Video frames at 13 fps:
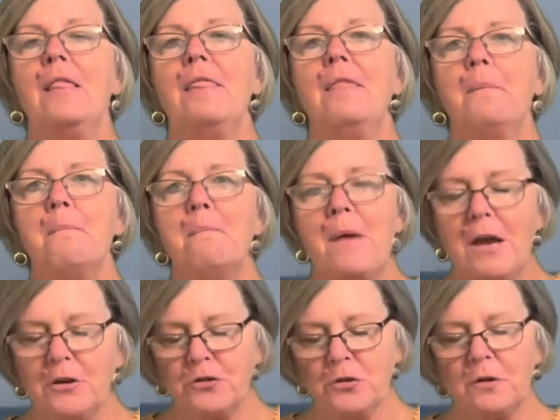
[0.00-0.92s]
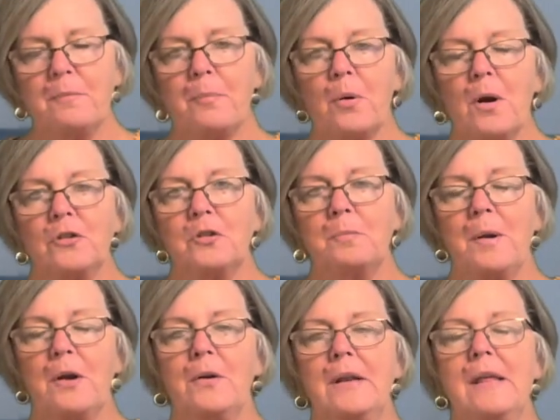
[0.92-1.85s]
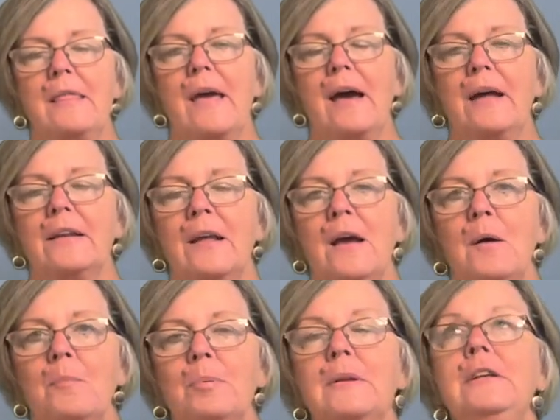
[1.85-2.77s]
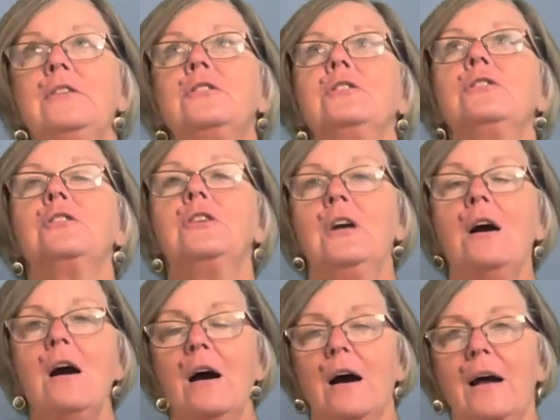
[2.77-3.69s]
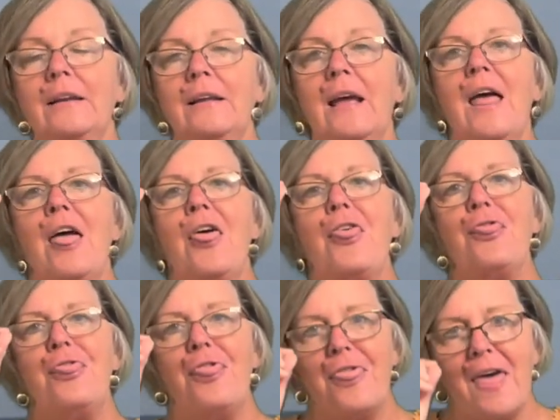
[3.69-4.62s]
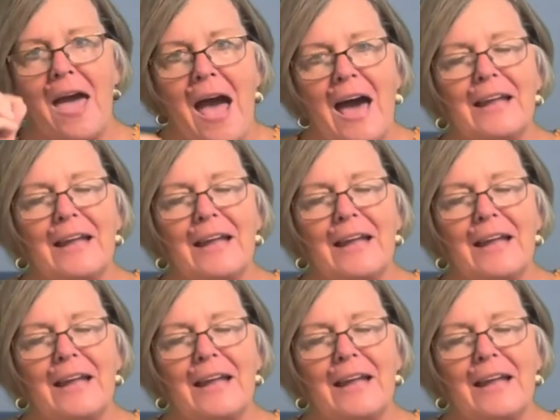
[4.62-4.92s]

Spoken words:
the measure of prosperity that pleases God, that